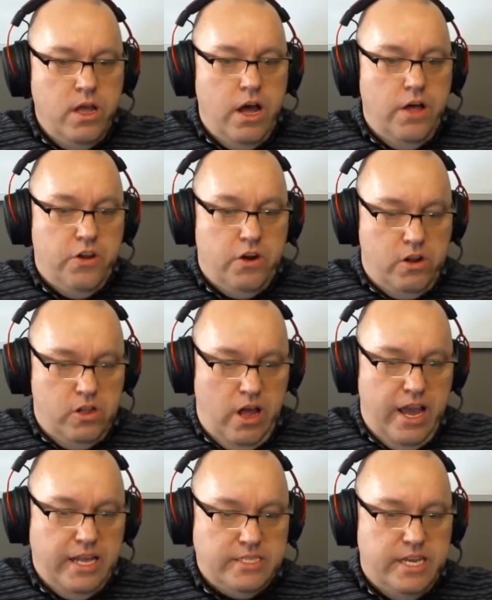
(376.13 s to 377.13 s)
Uh, their
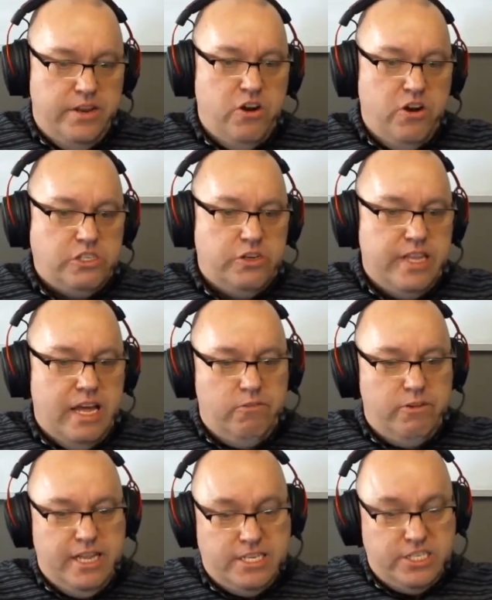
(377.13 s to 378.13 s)
clients and nurturing that
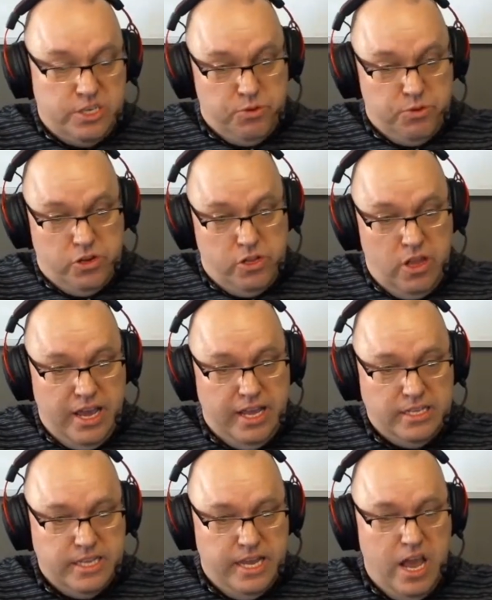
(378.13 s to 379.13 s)
relationship with their
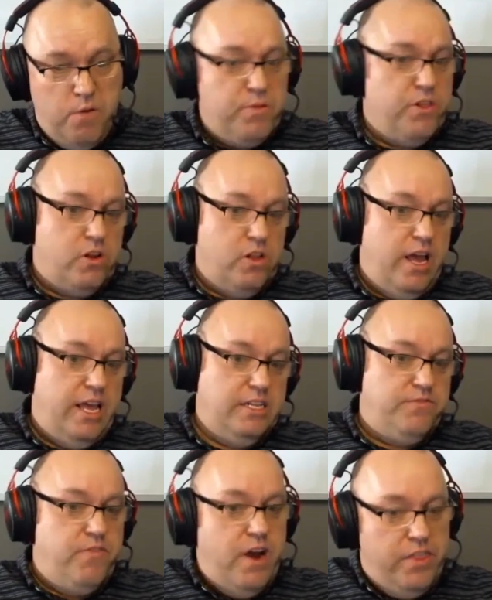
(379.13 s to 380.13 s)
clients and helping their
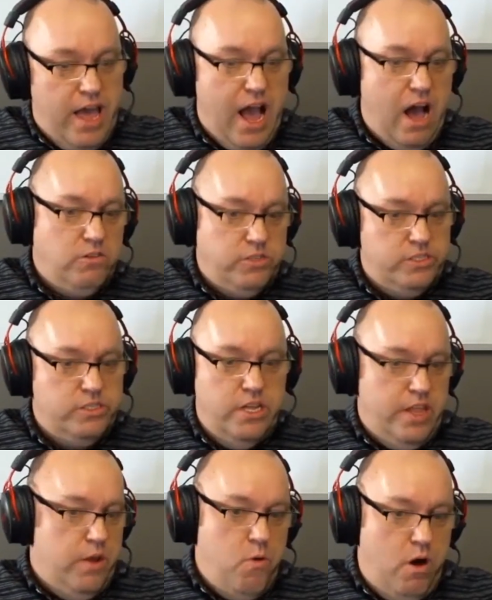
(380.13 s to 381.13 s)
clients find the house
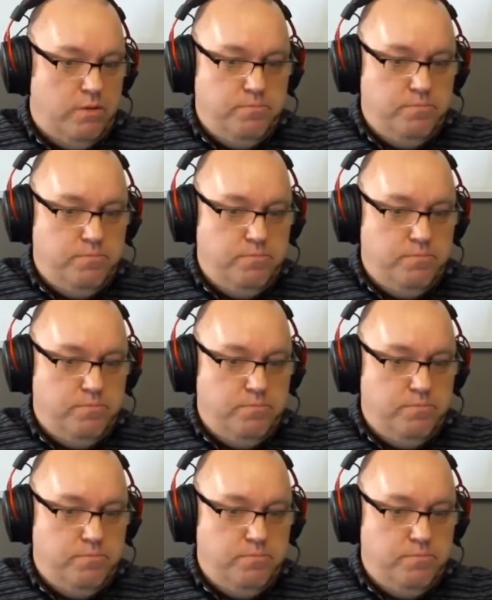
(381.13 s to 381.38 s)
that they want.